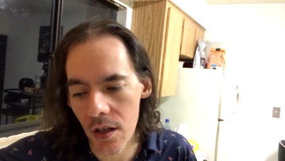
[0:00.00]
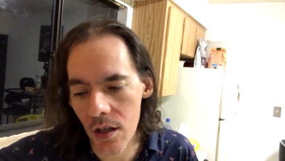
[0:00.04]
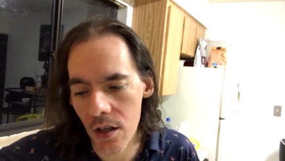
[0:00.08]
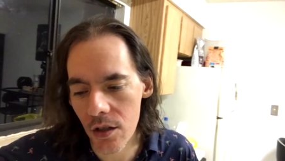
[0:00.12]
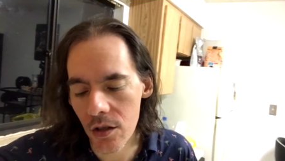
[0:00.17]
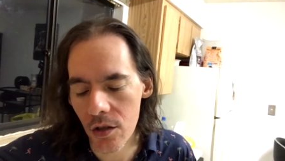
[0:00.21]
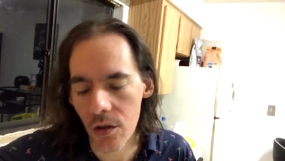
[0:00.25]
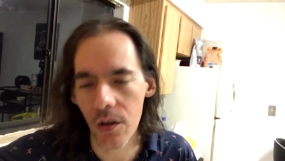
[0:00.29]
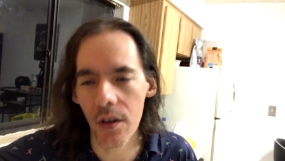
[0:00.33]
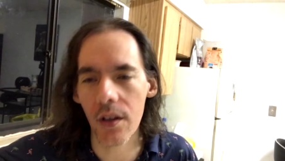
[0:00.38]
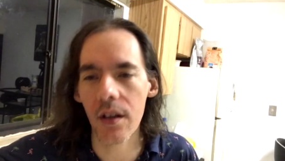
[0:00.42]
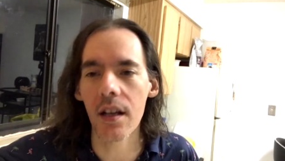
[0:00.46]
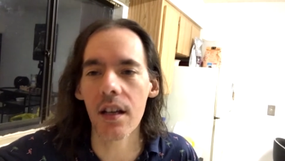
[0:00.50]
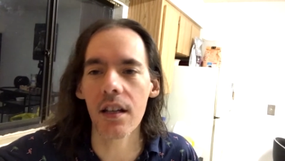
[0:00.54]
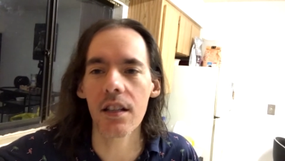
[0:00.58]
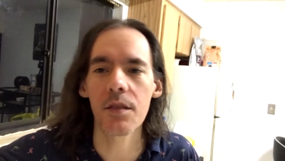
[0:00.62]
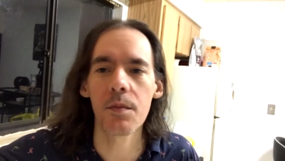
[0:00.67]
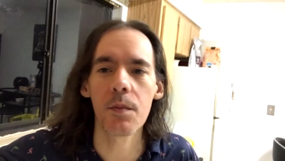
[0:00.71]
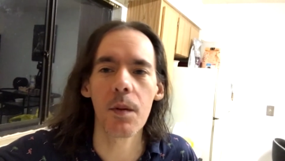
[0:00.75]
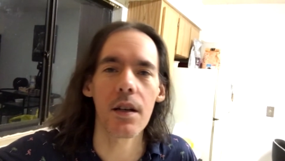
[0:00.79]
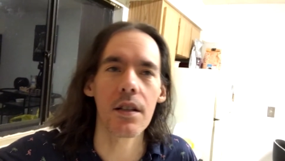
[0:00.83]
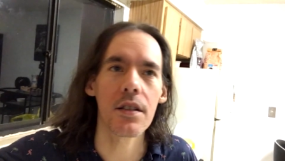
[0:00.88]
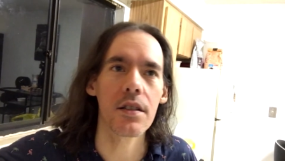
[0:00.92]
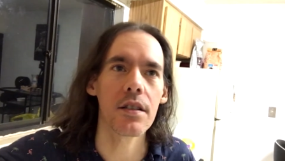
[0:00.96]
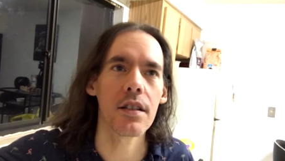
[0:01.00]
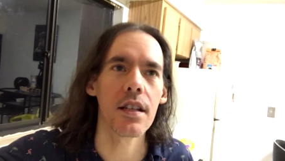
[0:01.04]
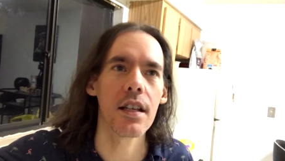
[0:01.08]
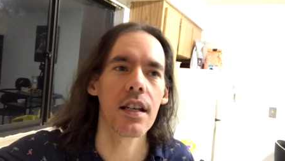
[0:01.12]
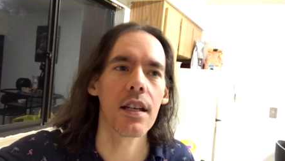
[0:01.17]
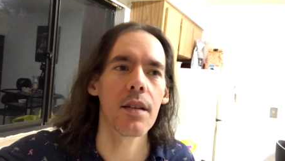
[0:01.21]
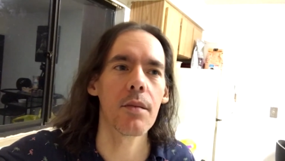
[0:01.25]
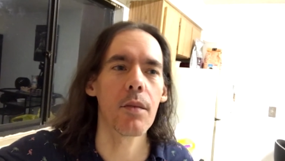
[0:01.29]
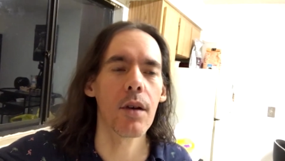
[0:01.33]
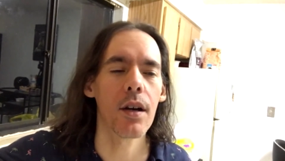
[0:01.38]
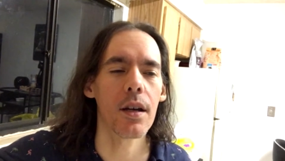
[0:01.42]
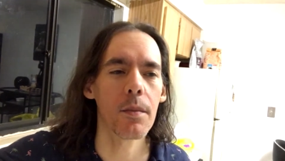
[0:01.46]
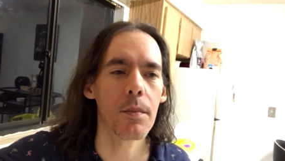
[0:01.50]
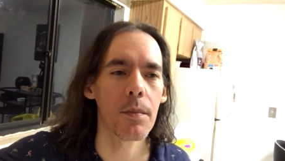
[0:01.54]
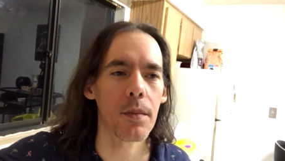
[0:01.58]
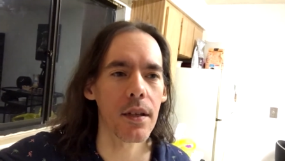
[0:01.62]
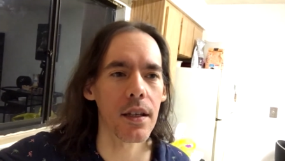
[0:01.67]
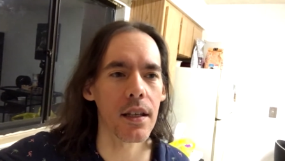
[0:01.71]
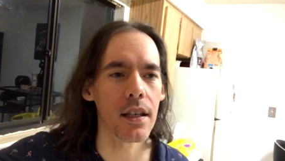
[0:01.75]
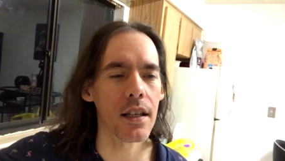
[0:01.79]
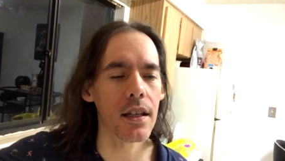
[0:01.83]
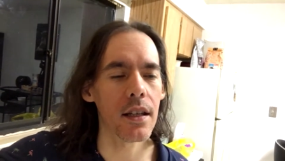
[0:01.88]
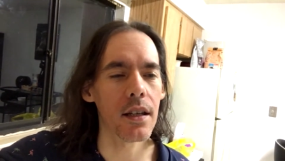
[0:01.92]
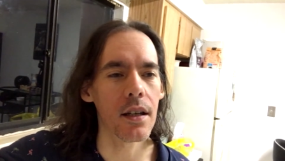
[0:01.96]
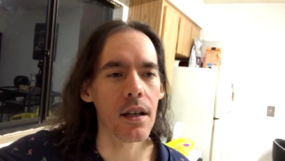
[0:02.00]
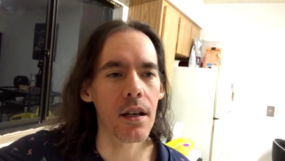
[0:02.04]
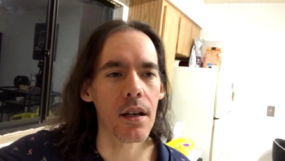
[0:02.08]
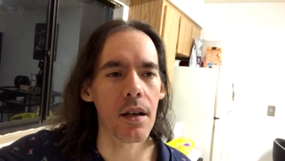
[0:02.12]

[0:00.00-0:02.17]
So the next best thing might be